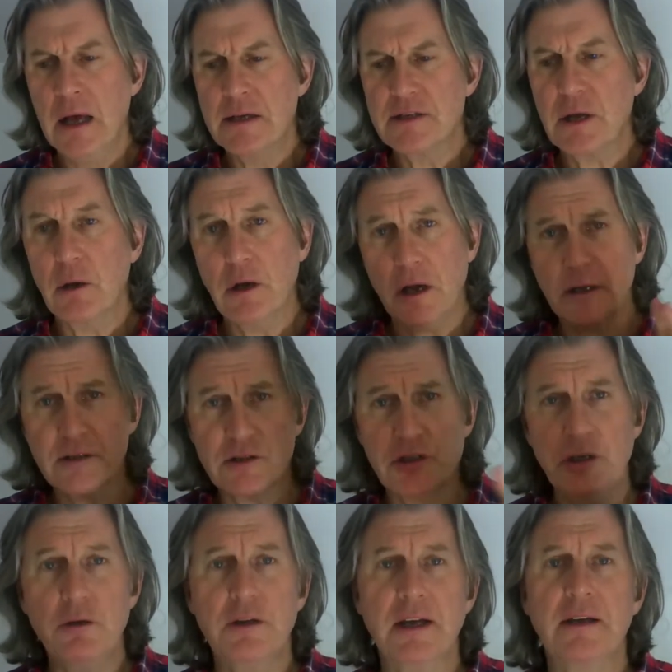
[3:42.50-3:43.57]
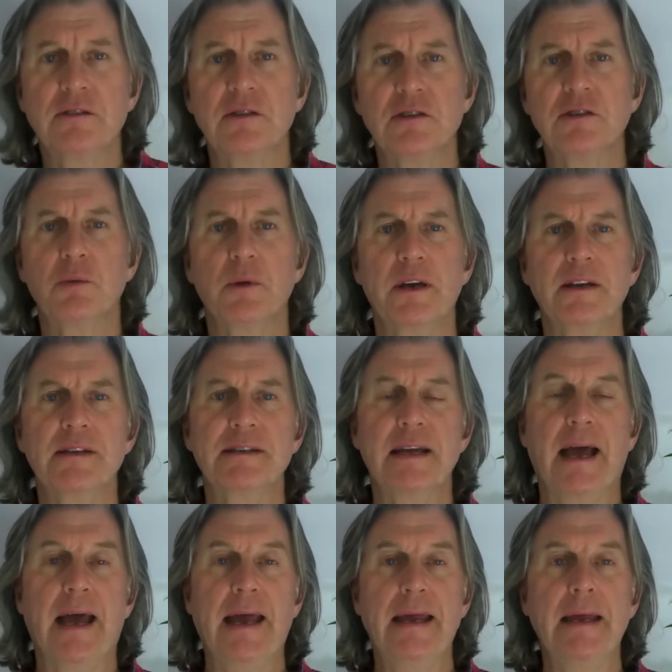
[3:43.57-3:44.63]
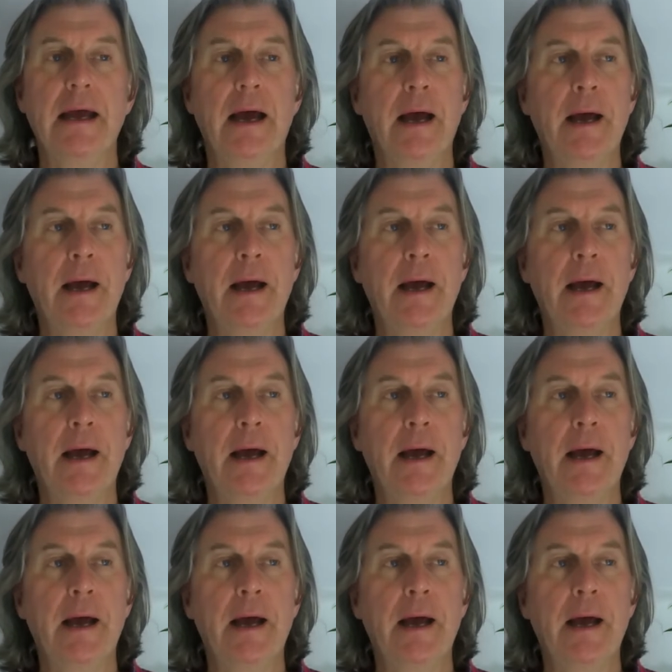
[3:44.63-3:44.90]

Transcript: So last two things I just wanted to say.